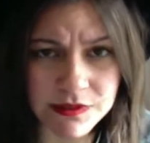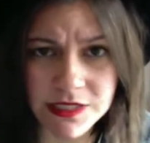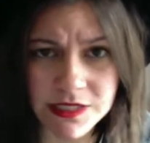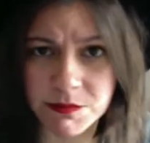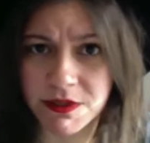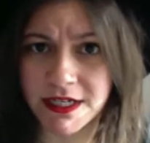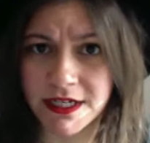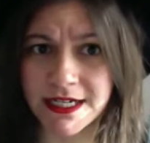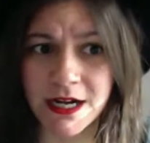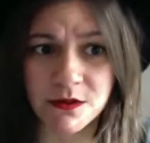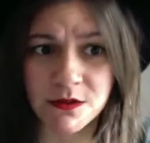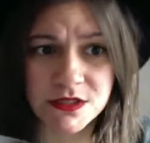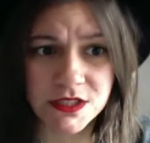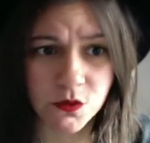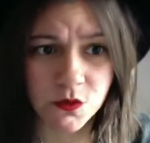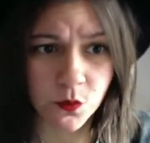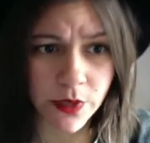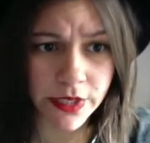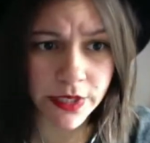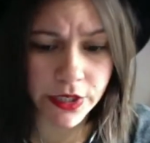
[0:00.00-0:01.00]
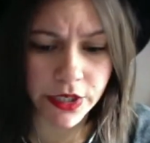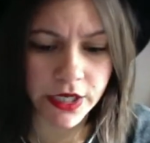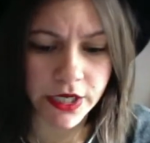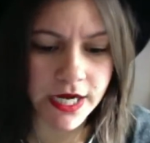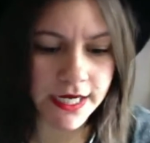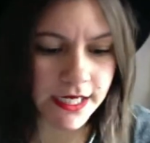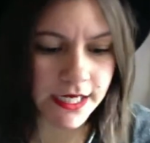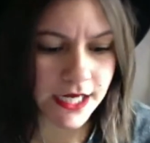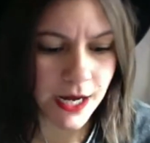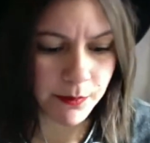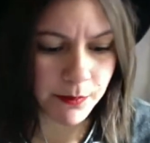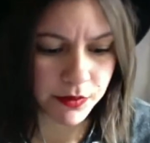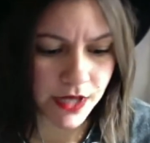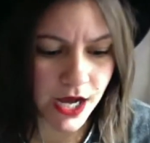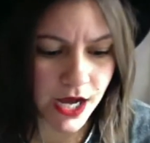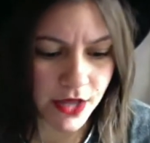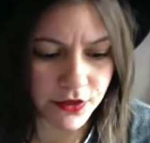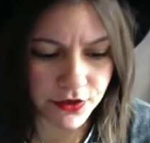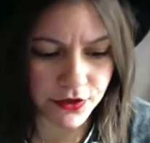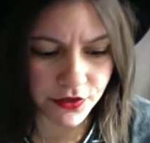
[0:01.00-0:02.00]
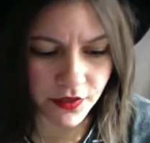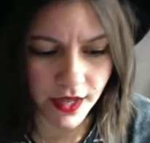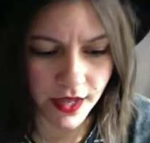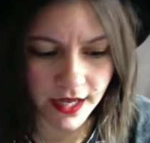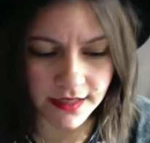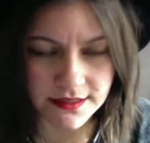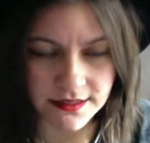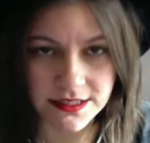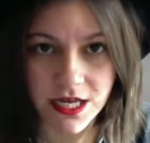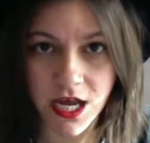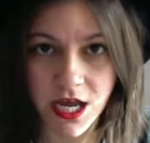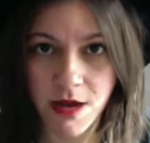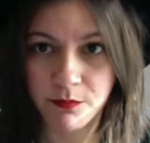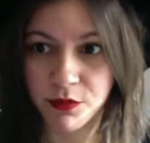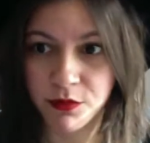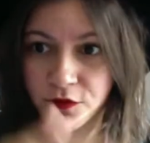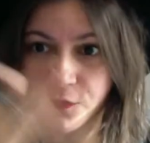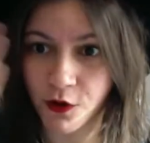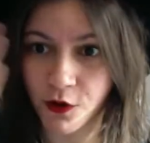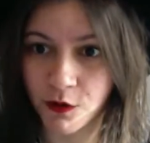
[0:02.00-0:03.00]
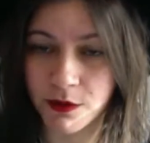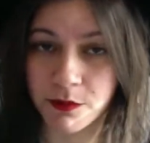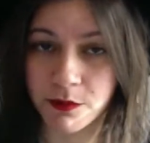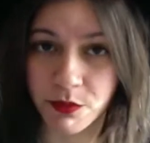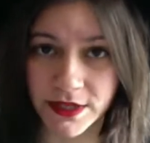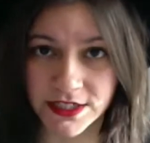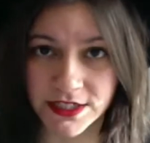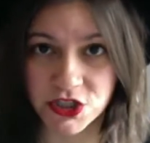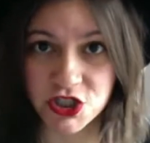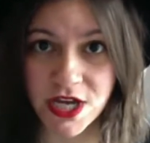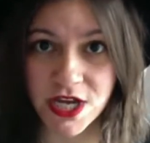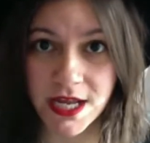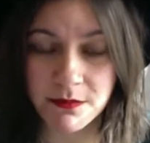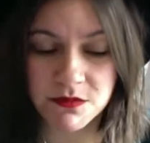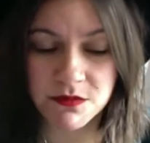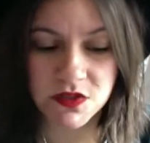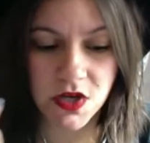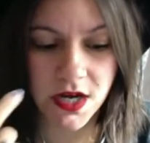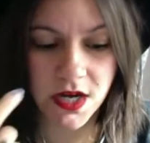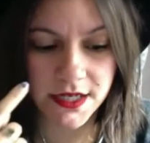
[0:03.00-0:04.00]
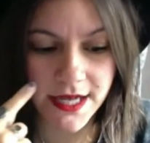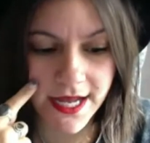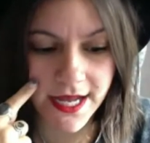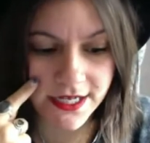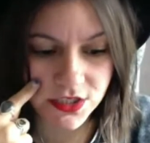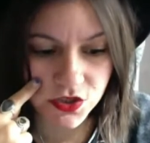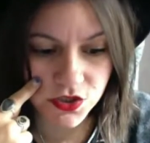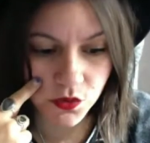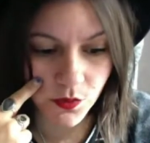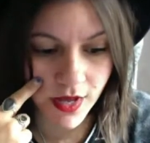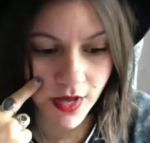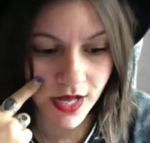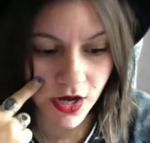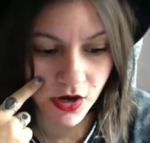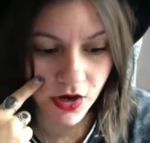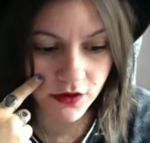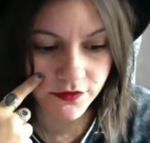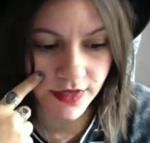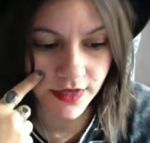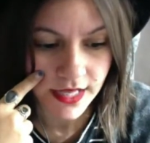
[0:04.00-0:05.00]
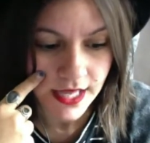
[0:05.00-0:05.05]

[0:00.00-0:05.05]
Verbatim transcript: I'm going to announce the winner and a couple other things before we bring James on at 12.